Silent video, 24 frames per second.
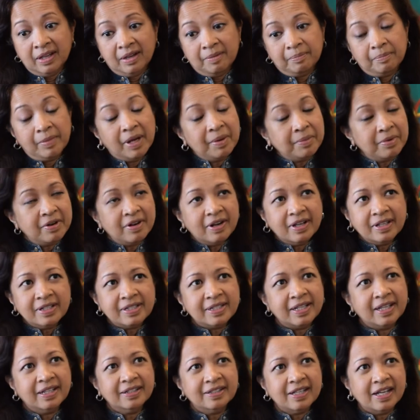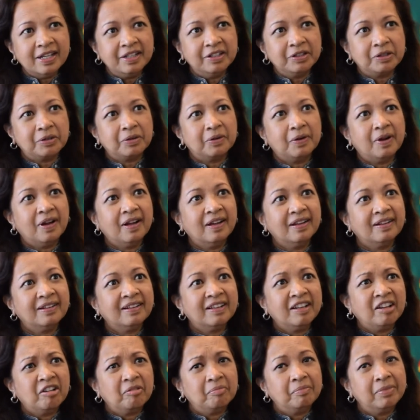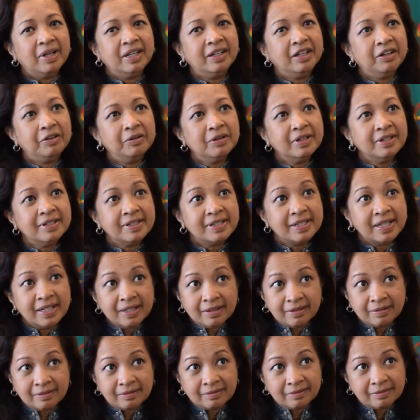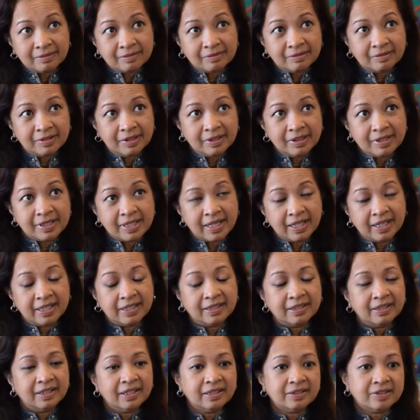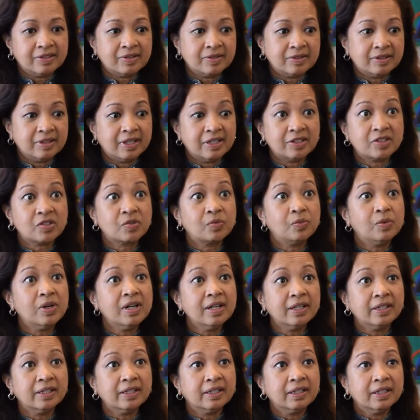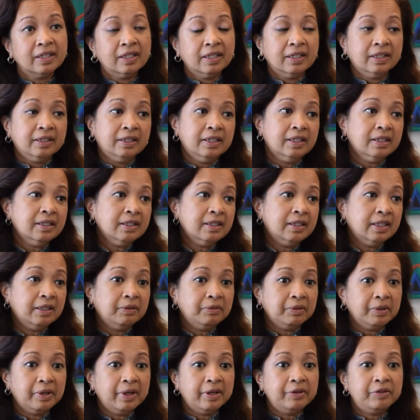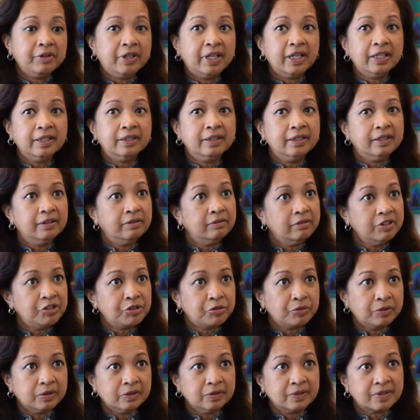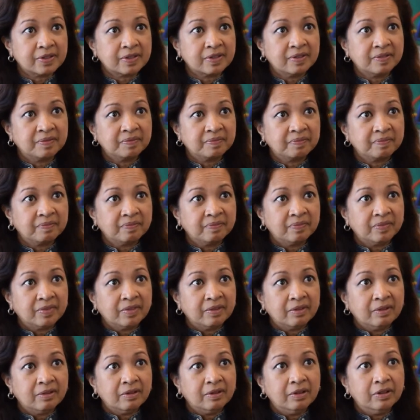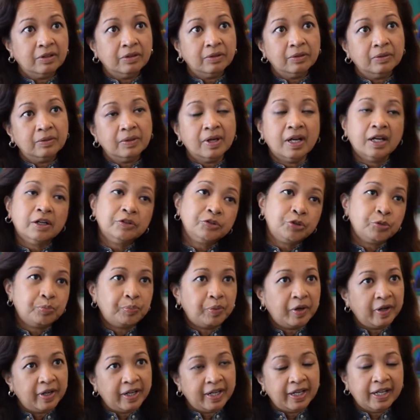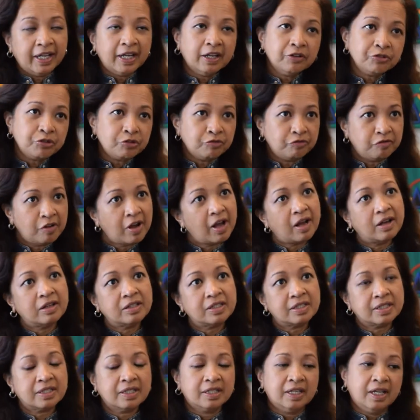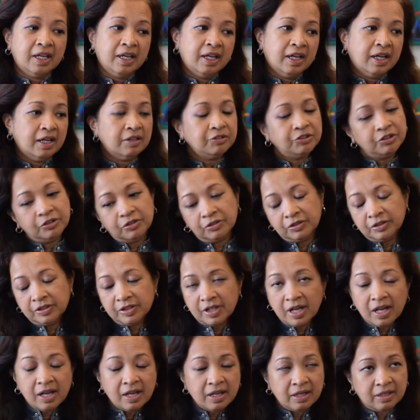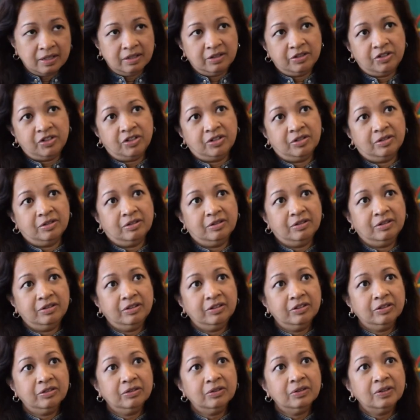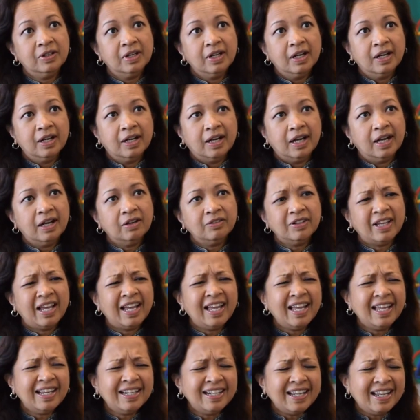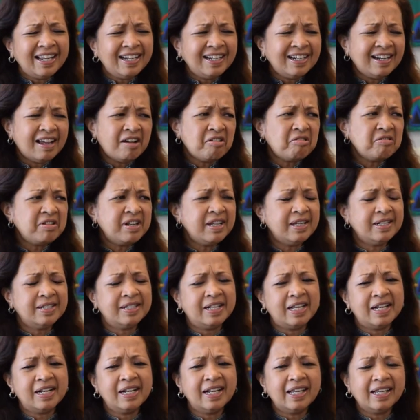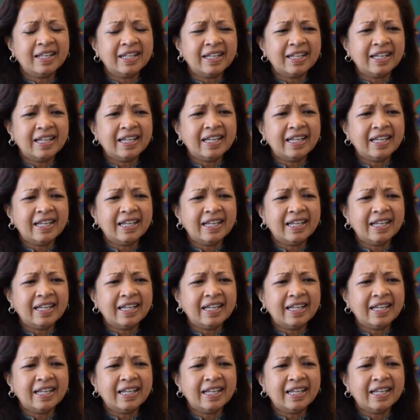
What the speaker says: memorize the entire Quran, but they don't understand what it says. That's one. The other thing, we are educated in rituals, you know, how to pray, how to fast, how to go on the Hajj, you know, and nowadays there are like